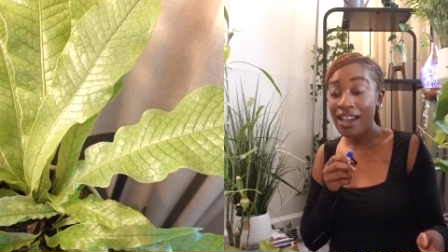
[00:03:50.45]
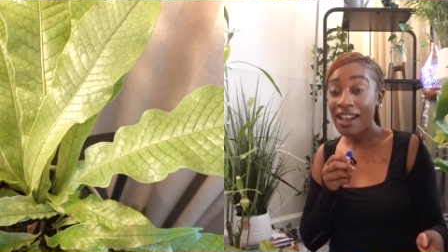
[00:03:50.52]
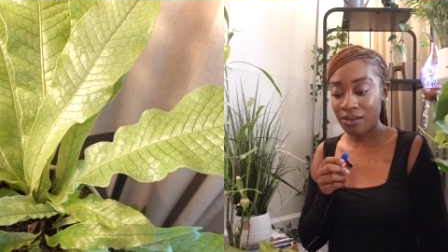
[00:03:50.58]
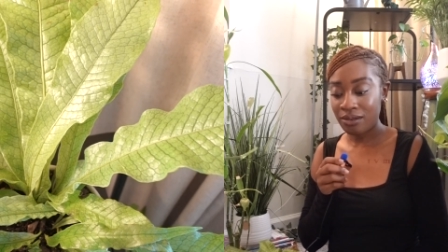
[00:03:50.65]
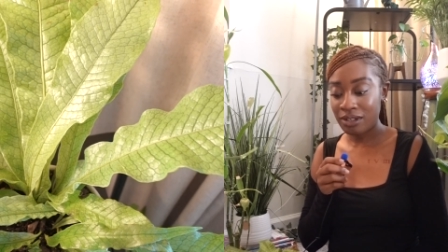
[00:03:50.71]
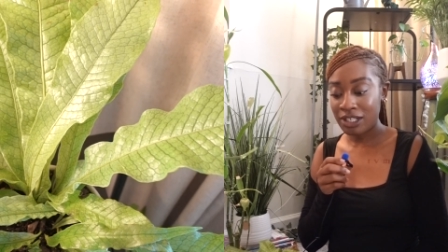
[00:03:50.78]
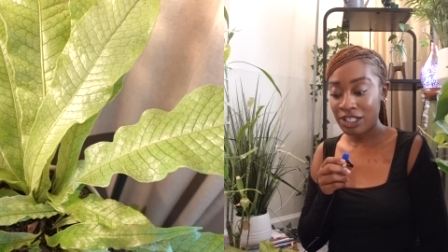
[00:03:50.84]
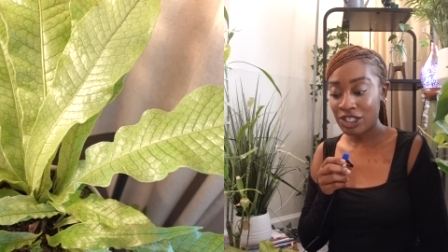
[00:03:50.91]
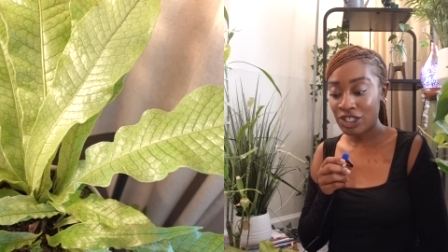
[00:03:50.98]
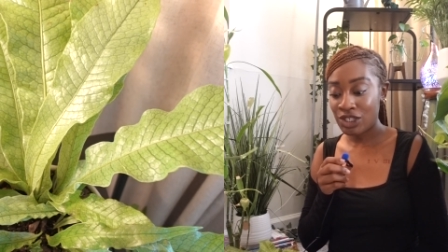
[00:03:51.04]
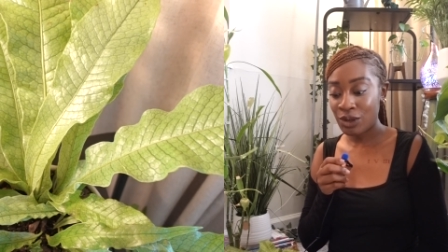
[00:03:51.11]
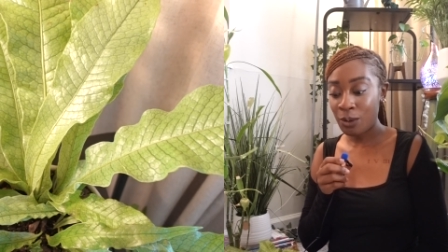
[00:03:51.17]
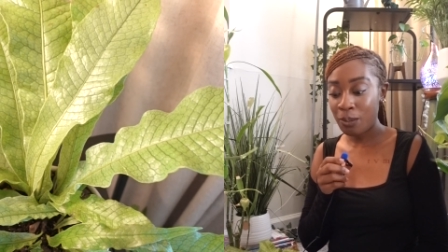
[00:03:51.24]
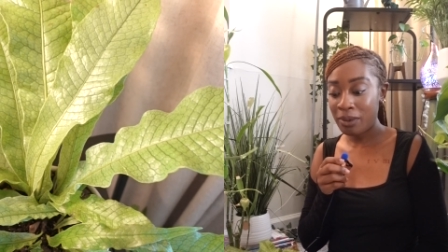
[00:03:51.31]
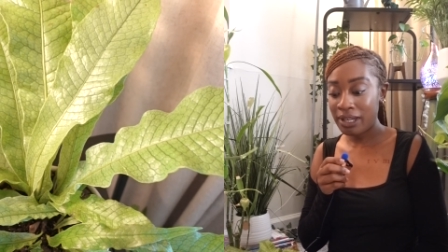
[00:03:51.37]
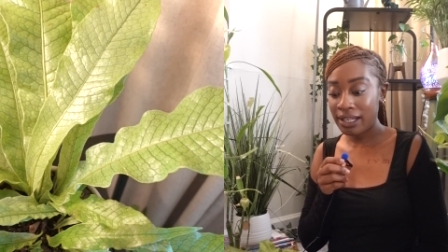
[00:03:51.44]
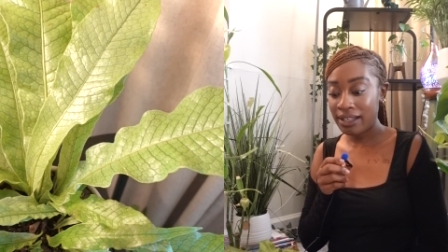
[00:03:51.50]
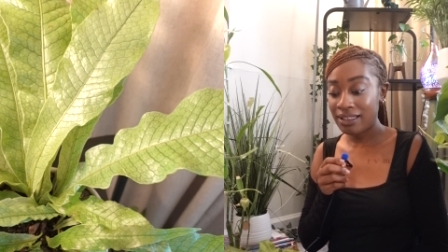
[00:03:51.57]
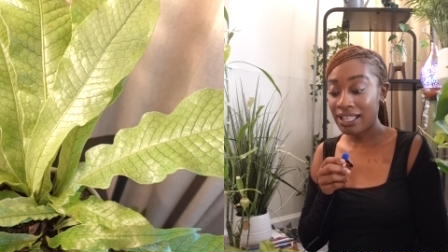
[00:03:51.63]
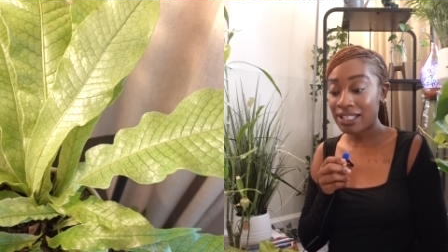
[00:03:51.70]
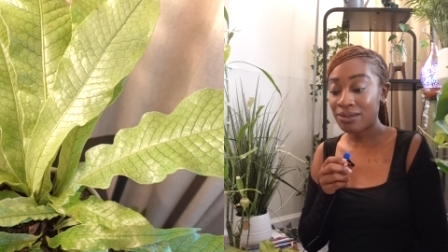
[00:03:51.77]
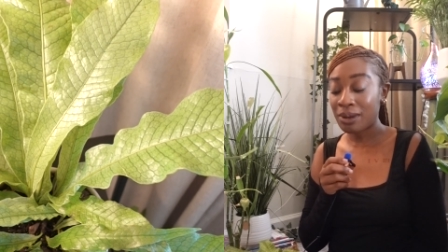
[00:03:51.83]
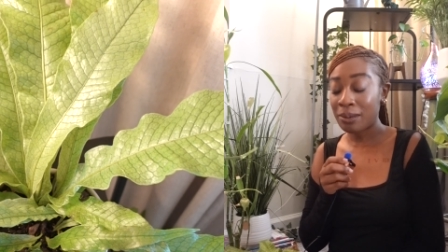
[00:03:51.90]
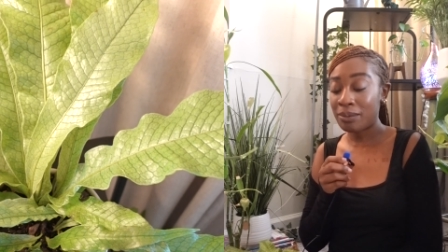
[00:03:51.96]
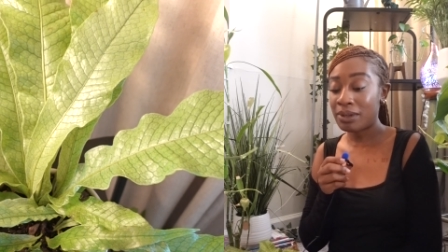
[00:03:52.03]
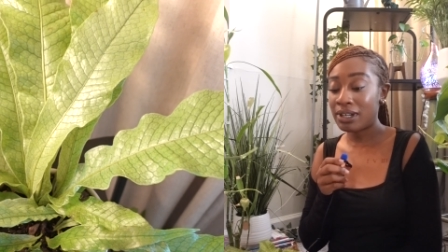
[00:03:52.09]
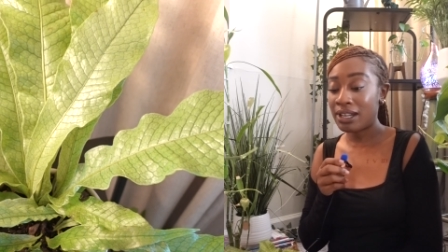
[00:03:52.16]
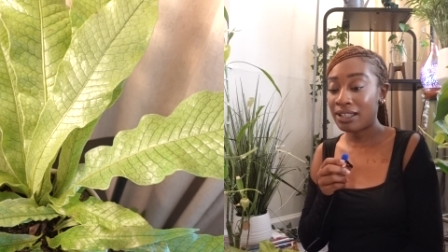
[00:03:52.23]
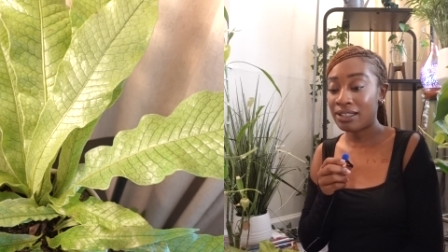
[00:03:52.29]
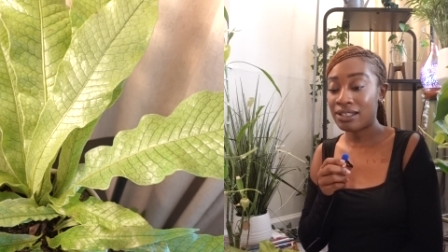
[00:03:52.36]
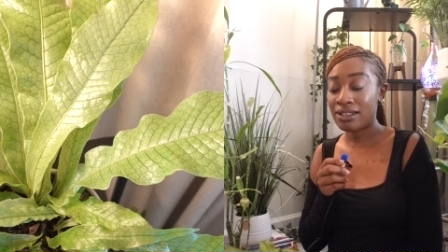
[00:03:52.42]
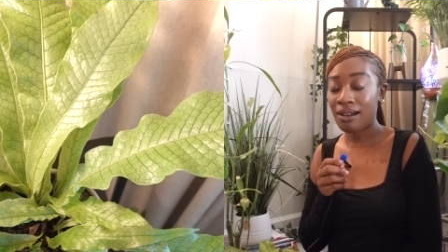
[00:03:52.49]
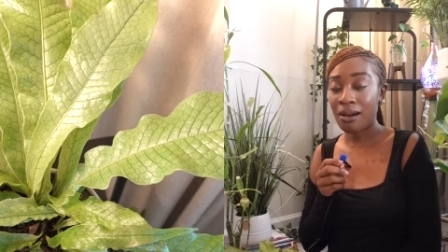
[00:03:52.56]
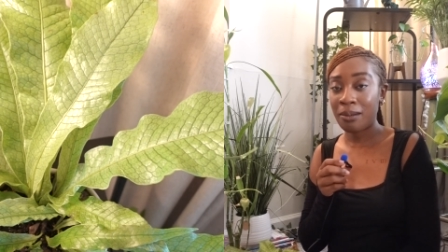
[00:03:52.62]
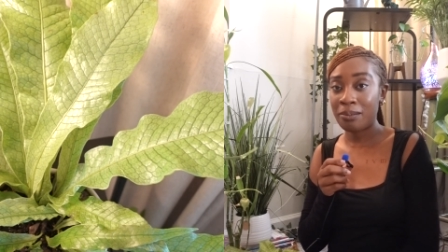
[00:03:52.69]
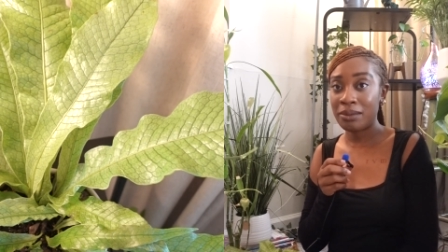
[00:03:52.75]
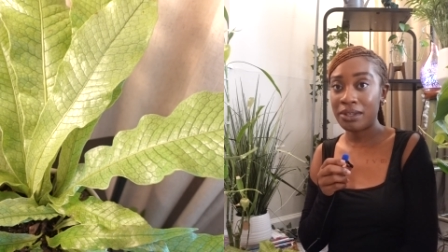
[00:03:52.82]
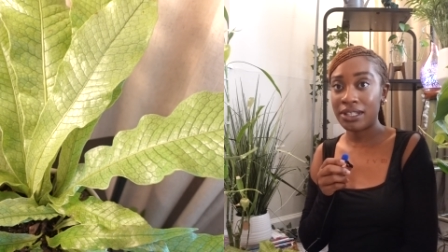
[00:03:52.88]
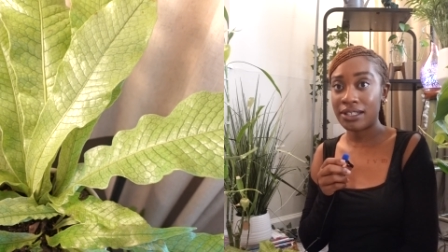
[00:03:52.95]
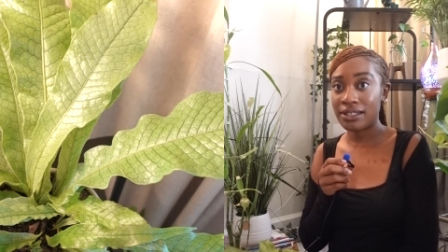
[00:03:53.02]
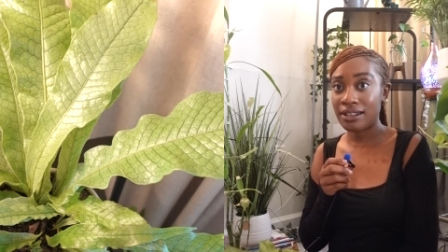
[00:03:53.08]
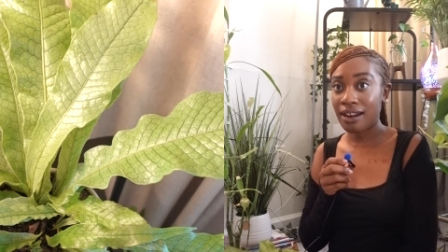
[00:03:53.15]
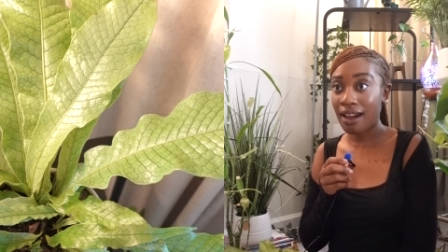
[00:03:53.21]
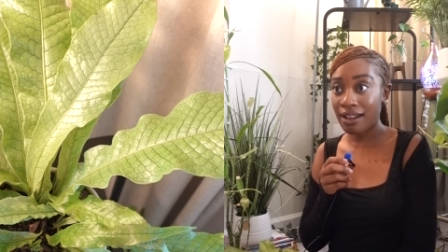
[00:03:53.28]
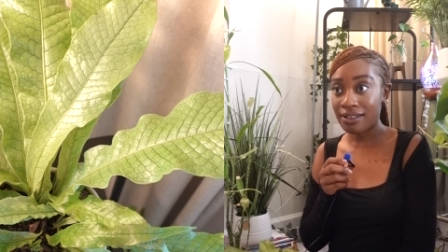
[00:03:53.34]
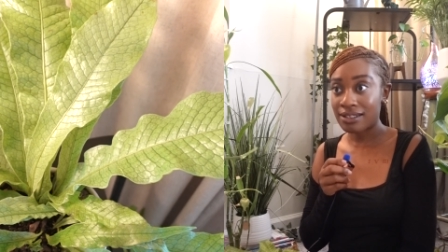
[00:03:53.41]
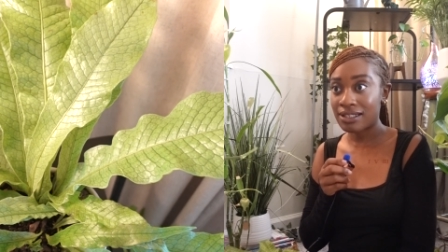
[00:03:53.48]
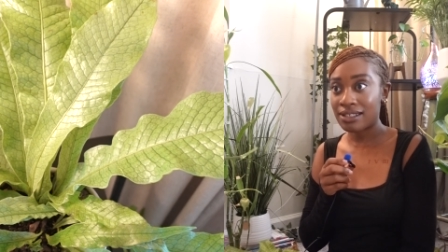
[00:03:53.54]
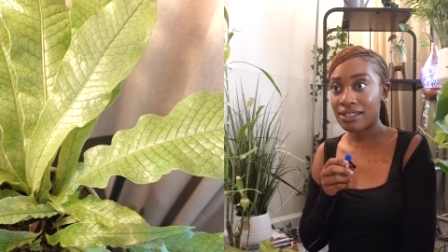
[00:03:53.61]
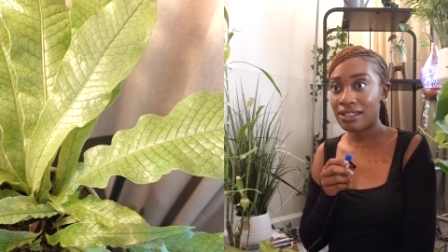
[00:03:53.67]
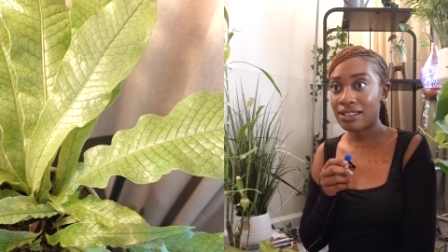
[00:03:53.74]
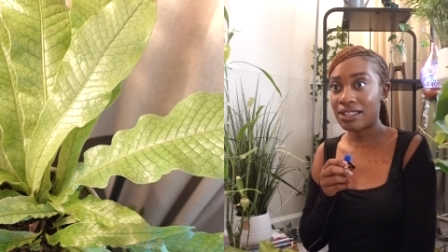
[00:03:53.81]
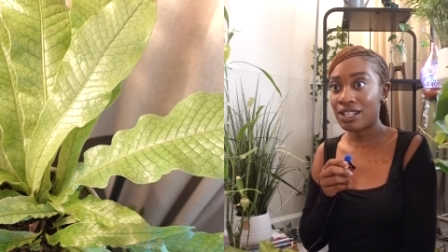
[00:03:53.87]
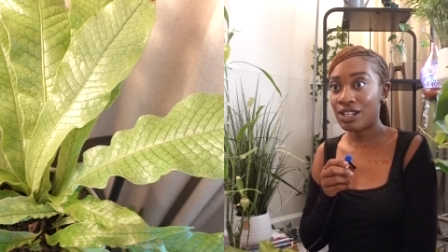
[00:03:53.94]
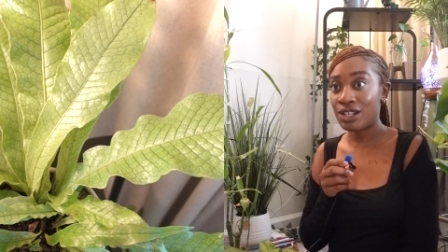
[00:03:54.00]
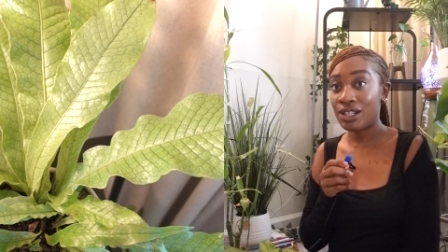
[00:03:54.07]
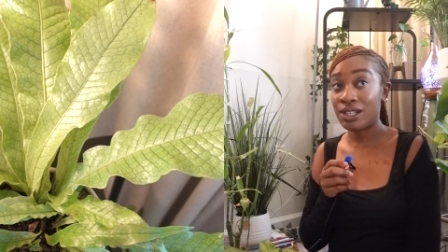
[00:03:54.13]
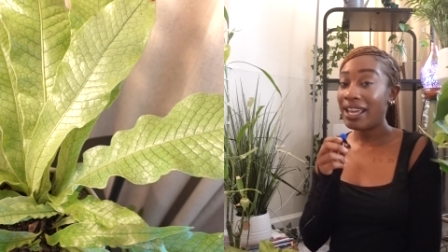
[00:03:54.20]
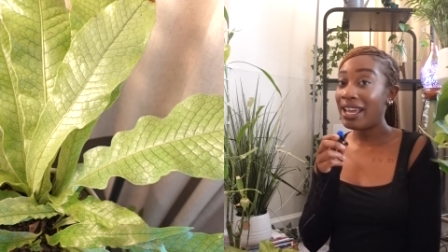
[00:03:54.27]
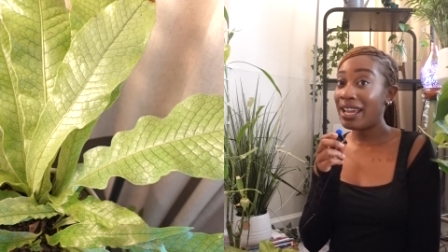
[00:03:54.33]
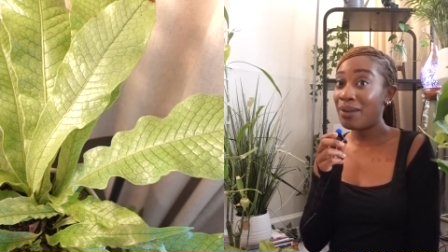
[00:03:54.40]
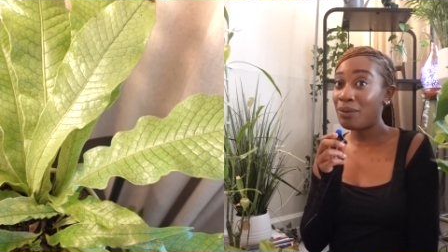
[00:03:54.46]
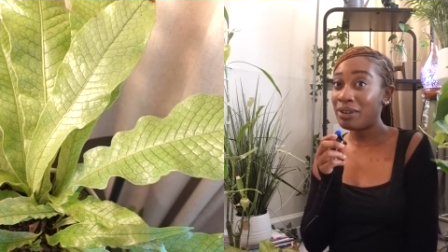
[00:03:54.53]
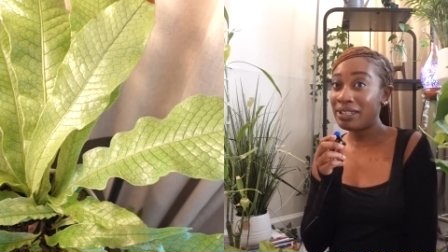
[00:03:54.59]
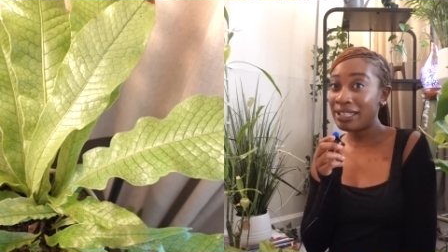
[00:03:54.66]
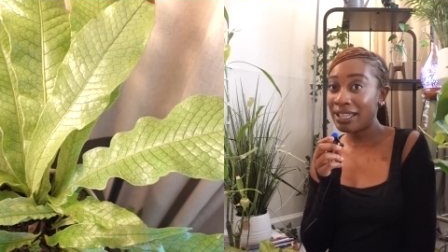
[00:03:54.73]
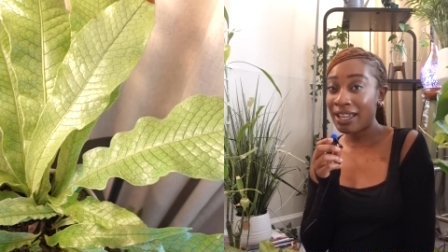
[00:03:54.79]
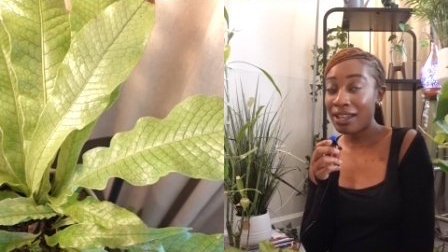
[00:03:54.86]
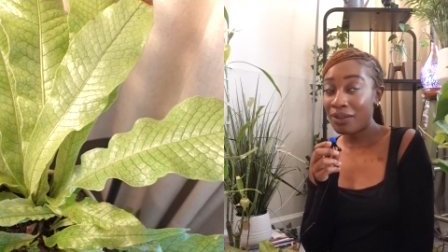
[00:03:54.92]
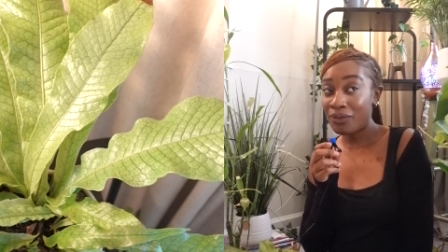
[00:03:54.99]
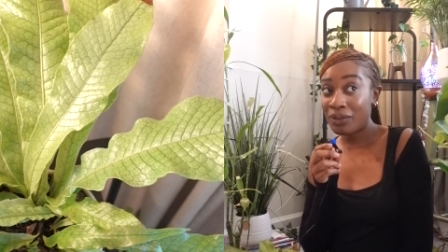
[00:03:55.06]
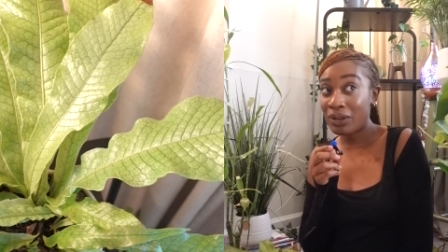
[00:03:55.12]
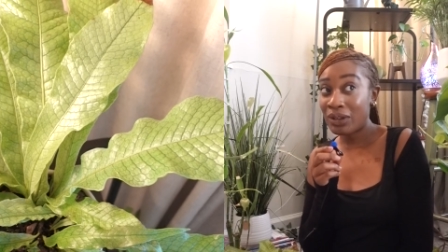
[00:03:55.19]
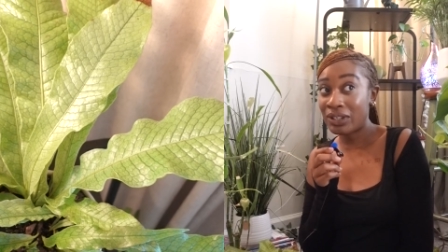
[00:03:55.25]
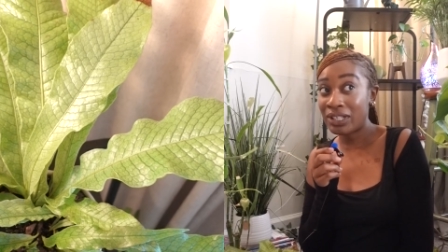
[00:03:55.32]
Oh, it's so big. That's why I put it at the top, because it has to sit there. It really can't fit on